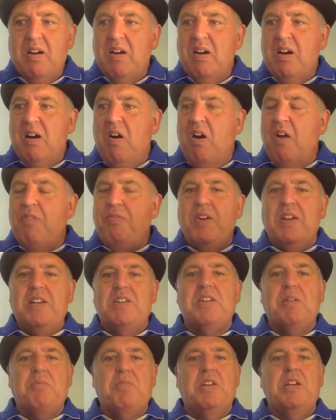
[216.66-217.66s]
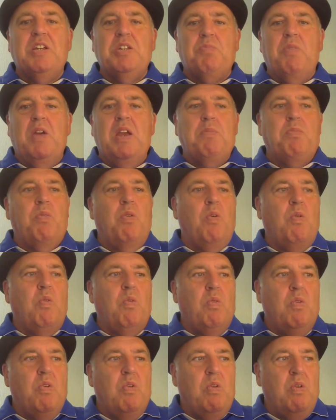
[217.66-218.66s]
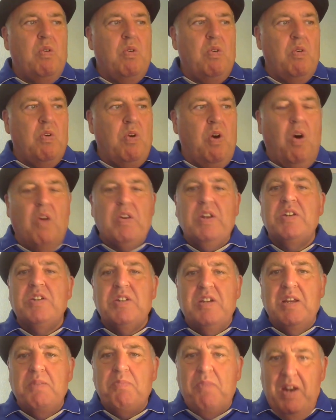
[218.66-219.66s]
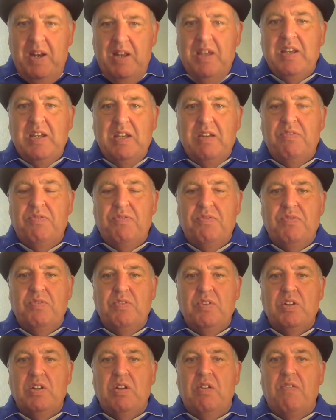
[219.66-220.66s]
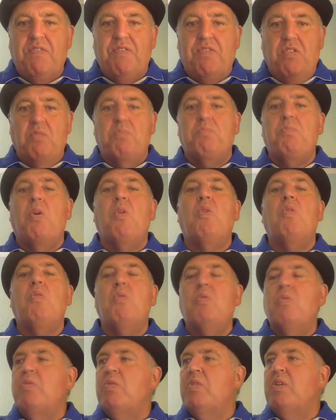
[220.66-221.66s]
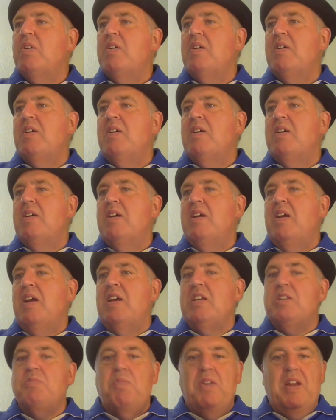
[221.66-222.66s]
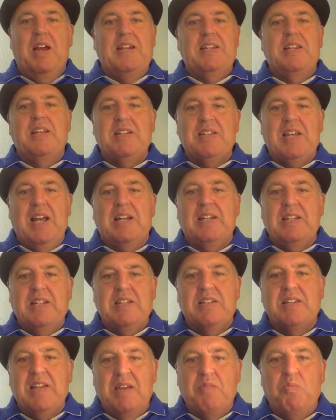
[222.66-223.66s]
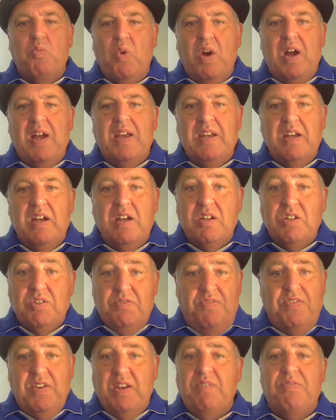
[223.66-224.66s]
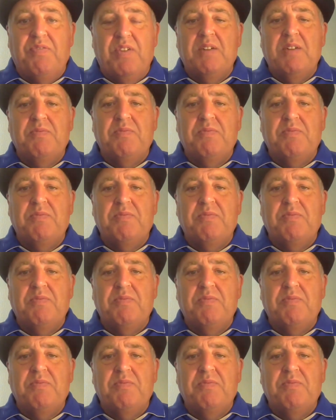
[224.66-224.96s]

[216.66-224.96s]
I think some of these people honestly believe that football is played exactly the same way as FIFA.